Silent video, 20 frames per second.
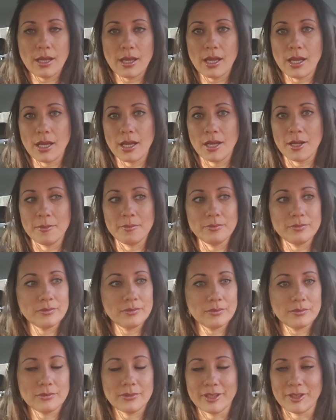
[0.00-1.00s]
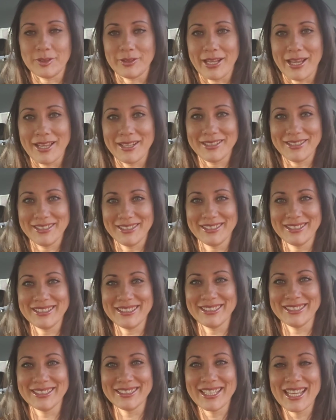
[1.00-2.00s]
little
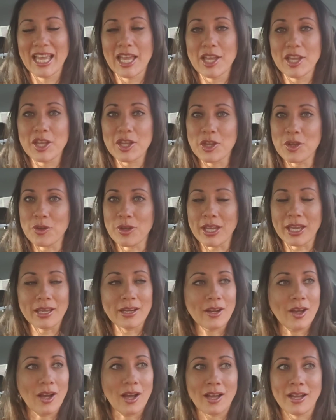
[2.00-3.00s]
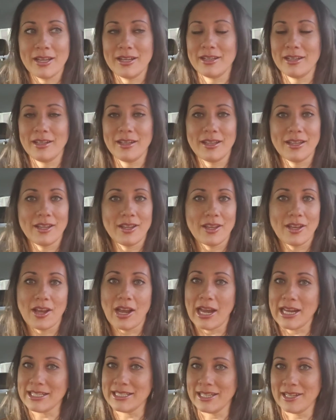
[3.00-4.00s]
gnat, you cannot
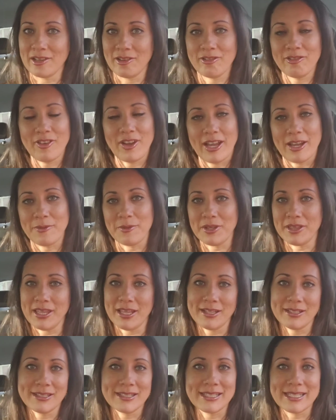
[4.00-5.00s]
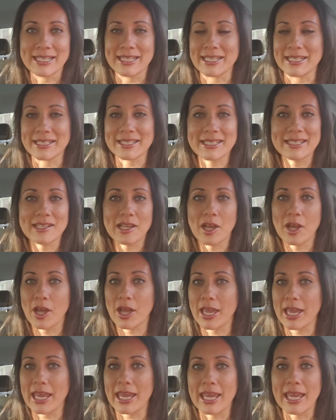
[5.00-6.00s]
identify with that disease.
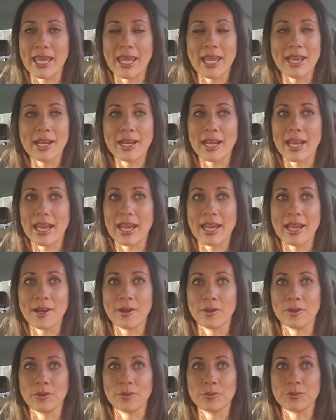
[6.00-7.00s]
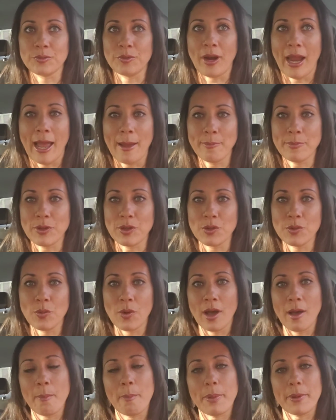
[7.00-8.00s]
It'll wrap
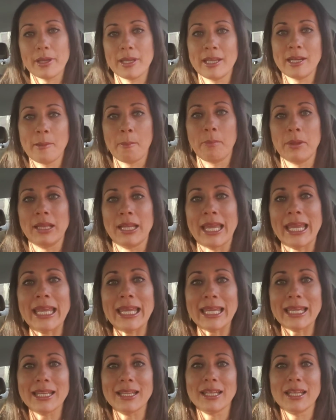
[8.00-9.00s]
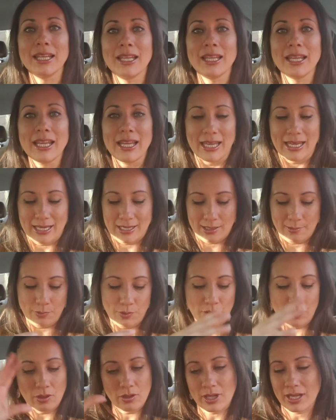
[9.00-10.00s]
you up in a blanket and
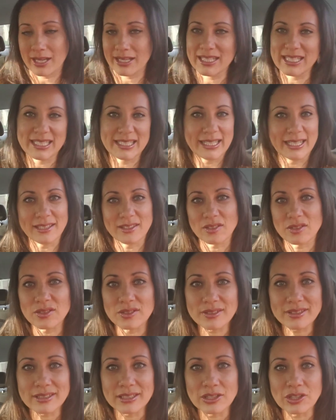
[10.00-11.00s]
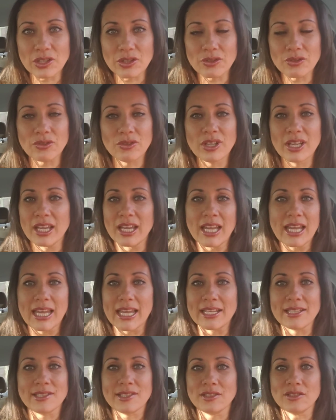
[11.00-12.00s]
put all kinds of tentacles in you
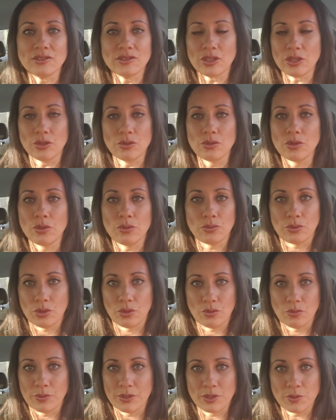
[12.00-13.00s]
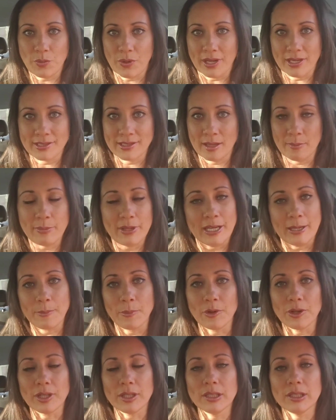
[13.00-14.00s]
until you don't know which way is up
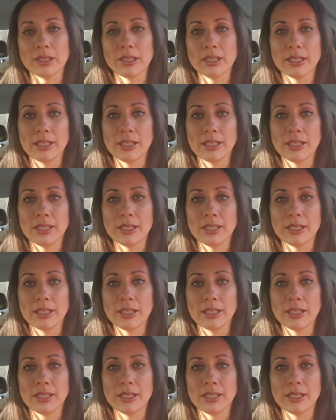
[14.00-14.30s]
anymore.